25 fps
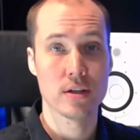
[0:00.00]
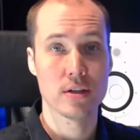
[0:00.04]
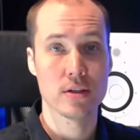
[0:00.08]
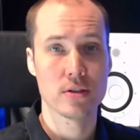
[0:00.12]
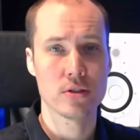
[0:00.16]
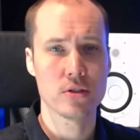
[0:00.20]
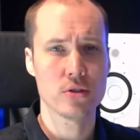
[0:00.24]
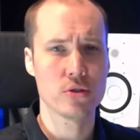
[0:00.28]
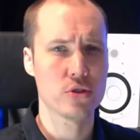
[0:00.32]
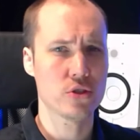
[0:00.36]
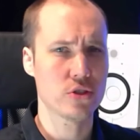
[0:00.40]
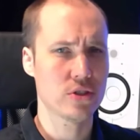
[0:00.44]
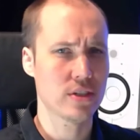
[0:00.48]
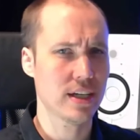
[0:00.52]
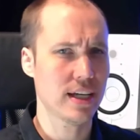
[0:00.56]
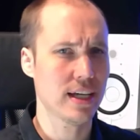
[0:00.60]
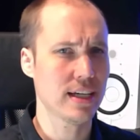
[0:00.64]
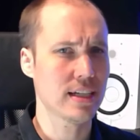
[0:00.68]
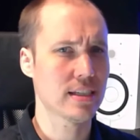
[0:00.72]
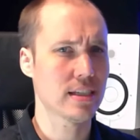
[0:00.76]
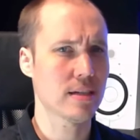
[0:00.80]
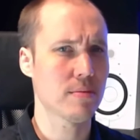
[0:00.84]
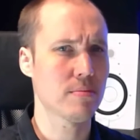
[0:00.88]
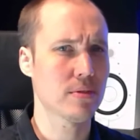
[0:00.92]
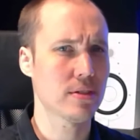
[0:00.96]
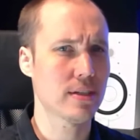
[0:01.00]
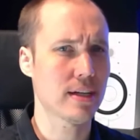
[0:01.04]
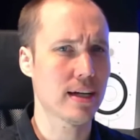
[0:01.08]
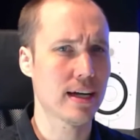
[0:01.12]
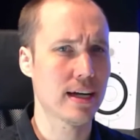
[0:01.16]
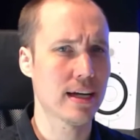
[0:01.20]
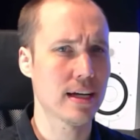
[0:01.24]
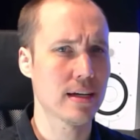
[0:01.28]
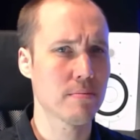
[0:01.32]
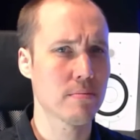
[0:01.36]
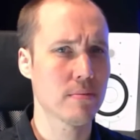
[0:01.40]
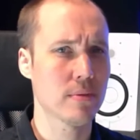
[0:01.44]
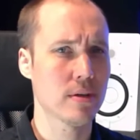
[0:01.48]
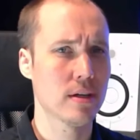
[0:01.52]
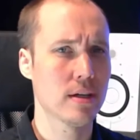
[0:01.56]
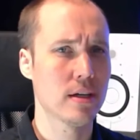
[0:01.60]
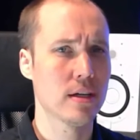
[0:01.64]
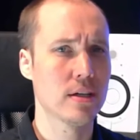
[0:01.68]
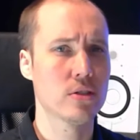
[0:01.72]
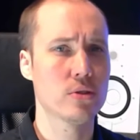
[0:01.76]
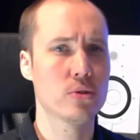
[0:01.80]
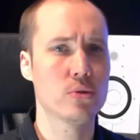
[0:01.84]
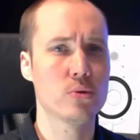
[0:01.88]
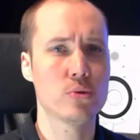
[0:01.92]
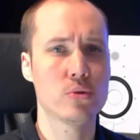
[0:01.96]
you should take some time
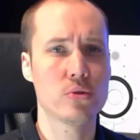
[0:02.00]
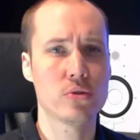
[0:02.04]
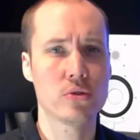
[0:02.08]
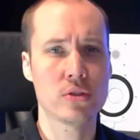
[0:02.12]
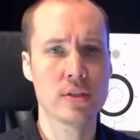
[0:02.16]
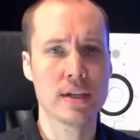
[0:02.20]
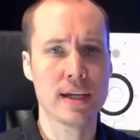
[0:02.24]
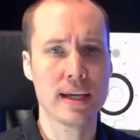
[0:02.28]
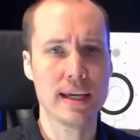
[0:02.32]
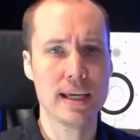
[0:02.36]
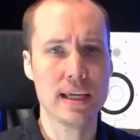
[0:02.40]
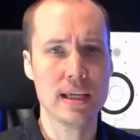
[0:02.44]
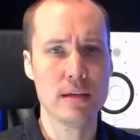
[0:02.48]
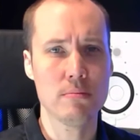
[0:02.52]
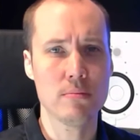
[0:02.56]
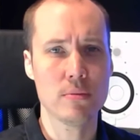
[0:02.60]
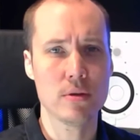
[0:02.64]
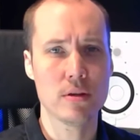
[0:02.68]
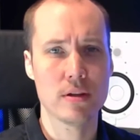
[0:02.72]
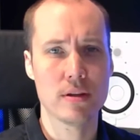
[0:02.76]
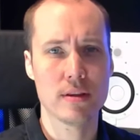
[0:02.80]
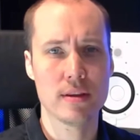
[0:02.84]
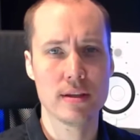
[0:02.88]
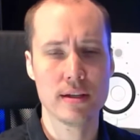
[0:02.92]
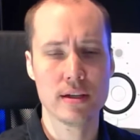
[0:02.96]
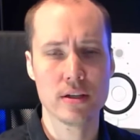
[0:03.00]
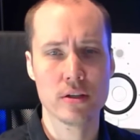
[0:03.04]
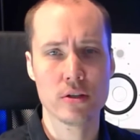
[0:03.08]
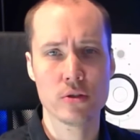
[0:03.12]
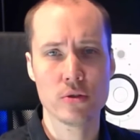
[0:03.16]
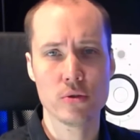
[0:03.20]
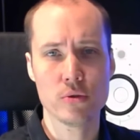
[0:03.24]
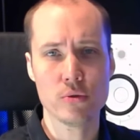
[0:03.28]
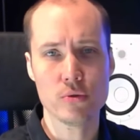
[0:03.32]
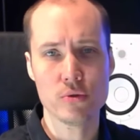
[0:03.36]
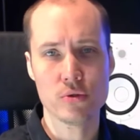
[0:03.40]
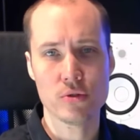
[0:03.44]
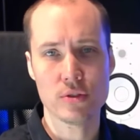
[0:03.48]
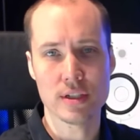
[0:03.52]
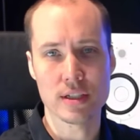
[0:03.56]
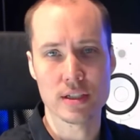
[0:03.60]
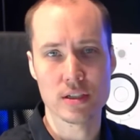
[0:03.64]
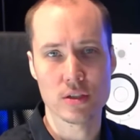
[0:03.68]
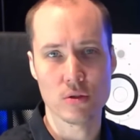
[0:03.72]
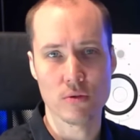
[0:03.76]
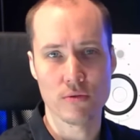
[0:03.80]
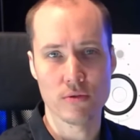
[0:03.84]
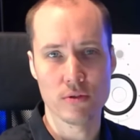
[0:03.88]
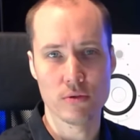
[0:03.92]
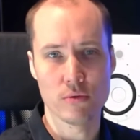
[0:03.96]
to tame the acoustics
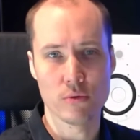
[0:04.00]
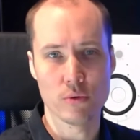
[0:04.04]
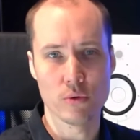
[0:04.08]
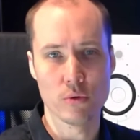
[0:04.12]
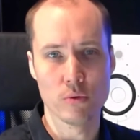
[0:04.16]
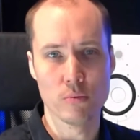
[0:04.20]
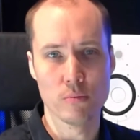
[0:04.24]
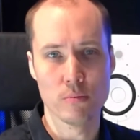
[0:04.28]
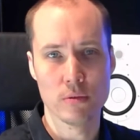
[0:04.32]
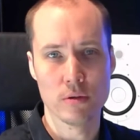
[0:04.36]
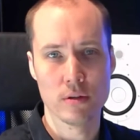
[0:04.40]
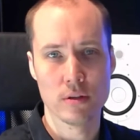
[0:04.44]
of the room.